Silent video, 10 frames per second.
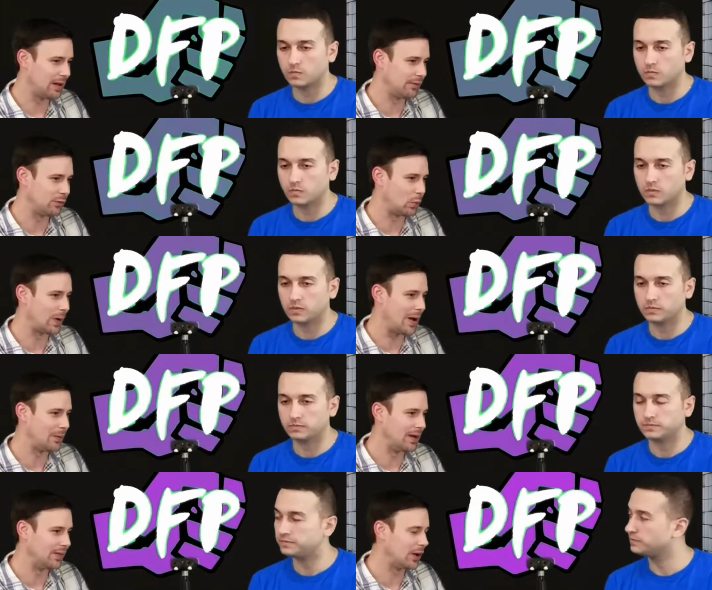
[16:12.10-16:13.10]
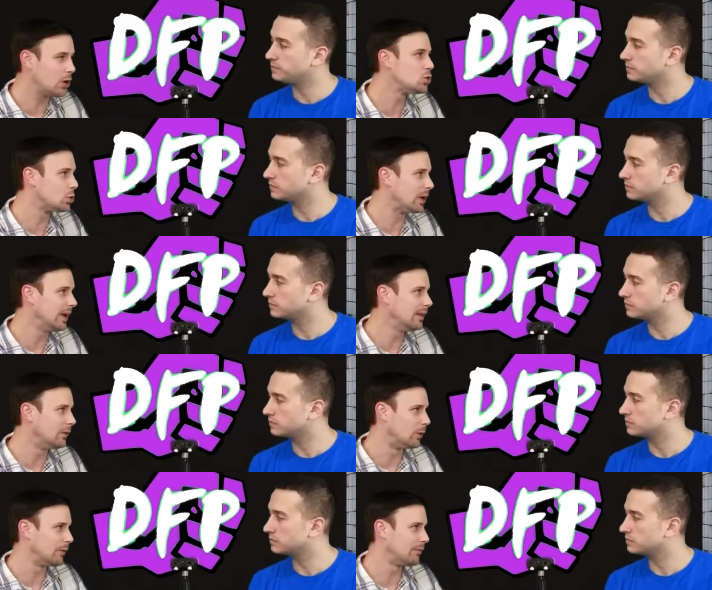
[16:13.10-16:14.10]
Speaker 1: a store out in the country
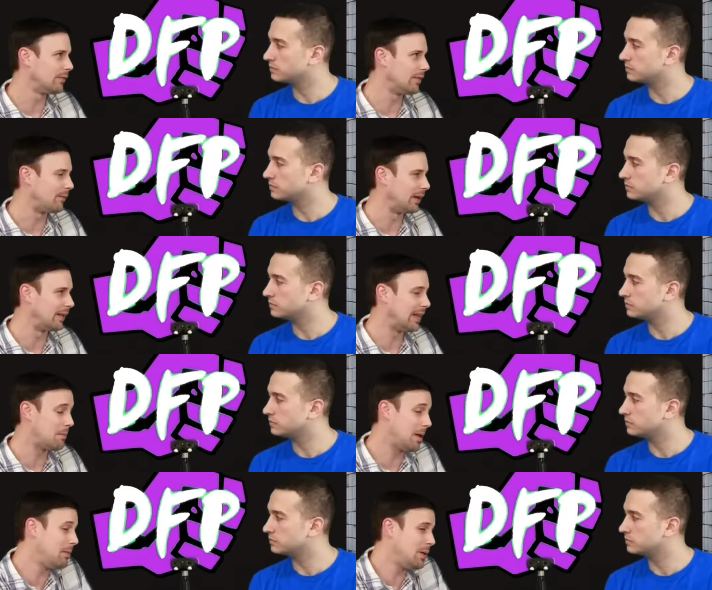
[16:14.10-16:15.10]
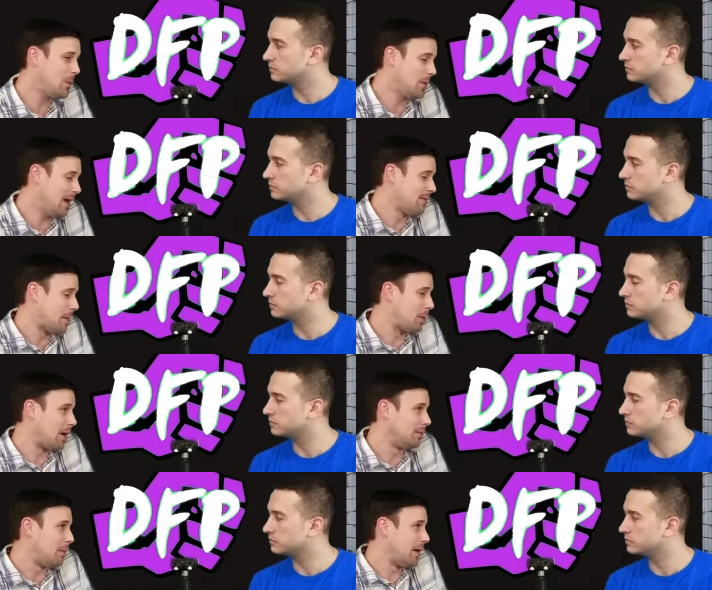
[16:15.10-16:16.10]
or something like that, maybe you won't have that
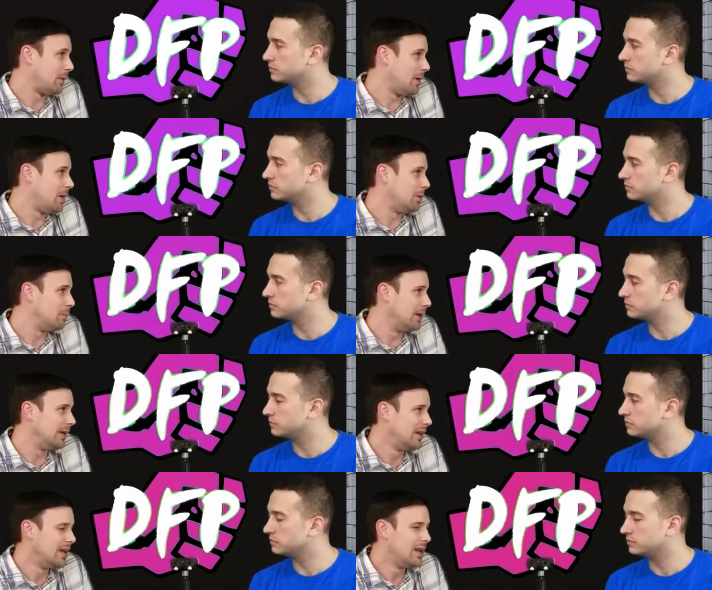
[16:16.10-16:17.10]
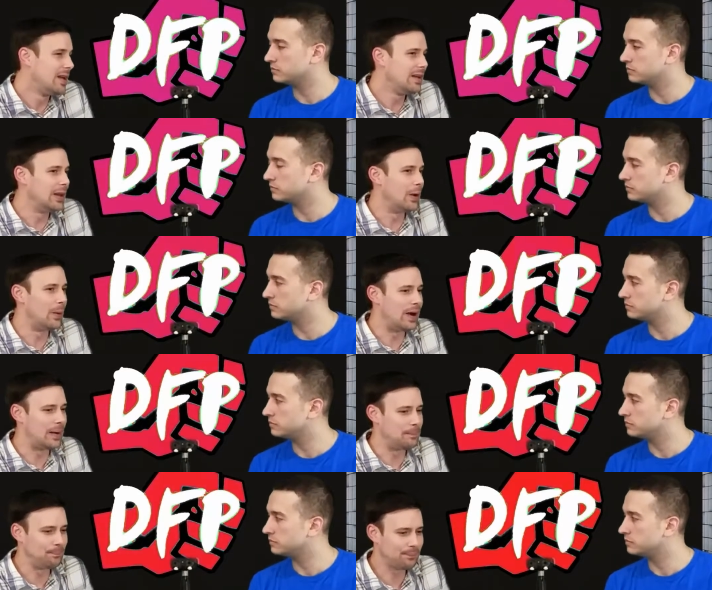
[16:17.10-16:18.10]
problem. I don't know. But, you know,
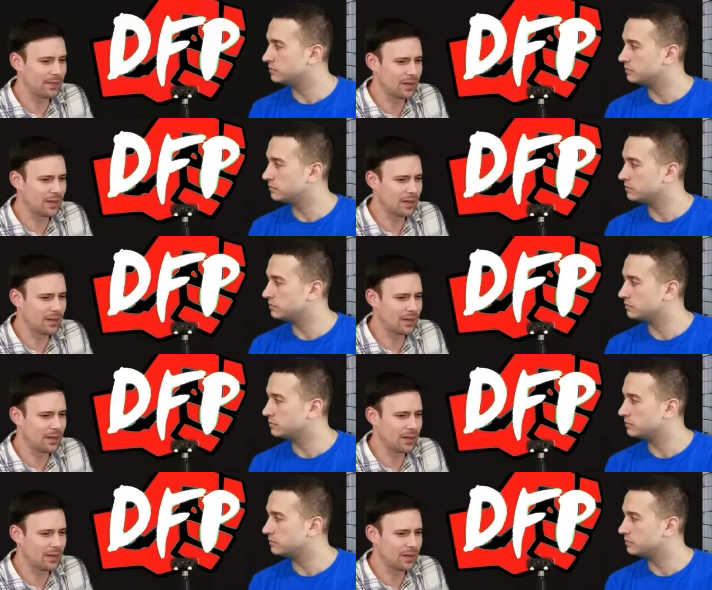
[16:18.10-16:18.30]
um,